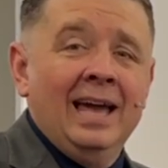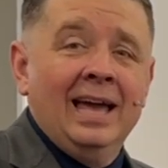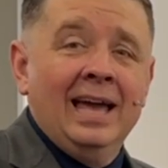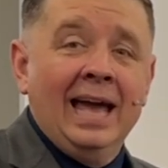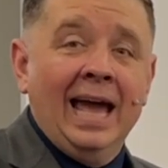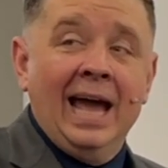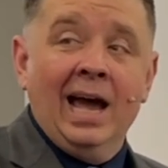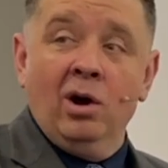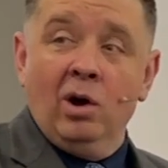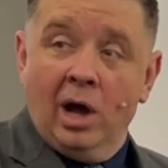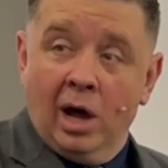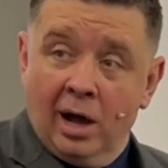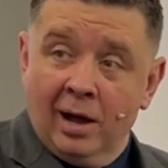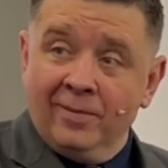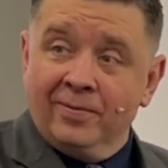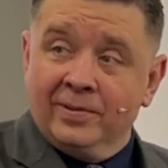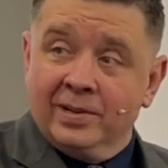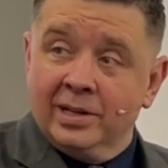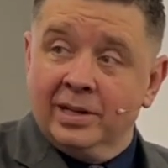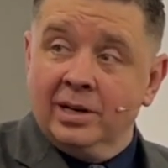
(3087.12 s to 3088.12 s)
how
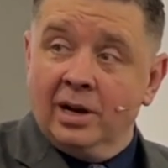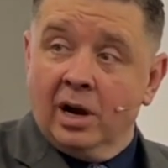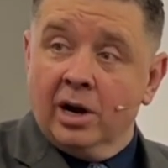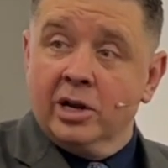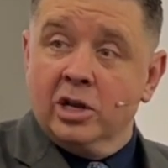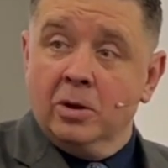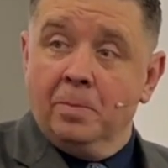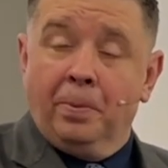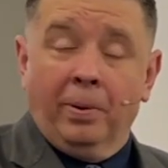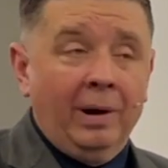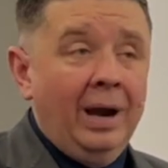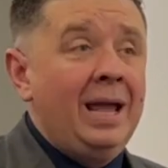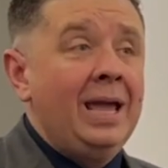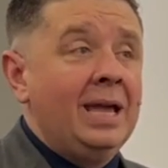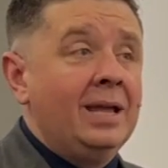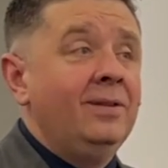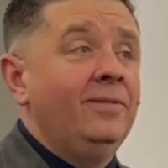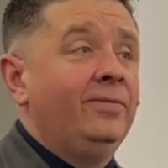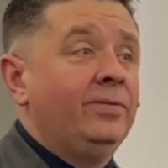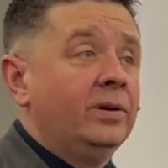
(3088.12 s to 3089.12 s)
often are you
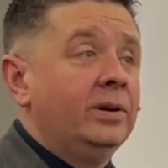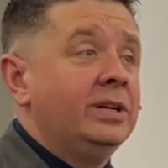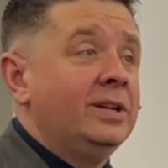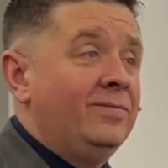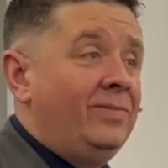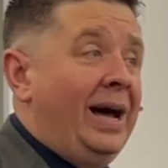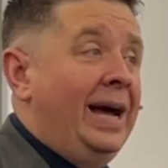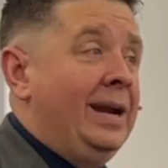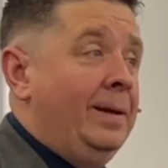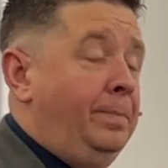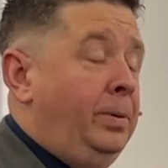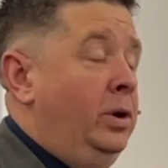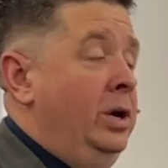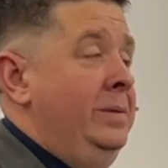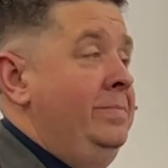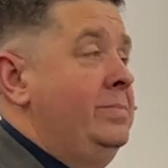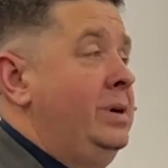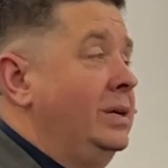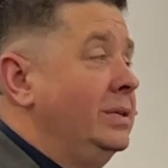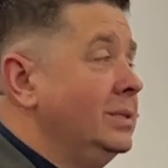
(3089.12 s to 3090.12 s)
praying for divine
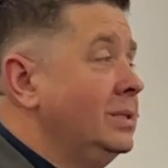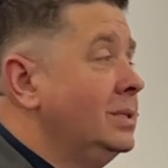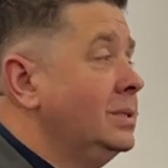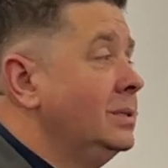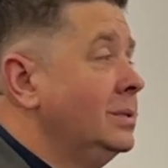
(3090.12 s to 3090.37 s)
appointments?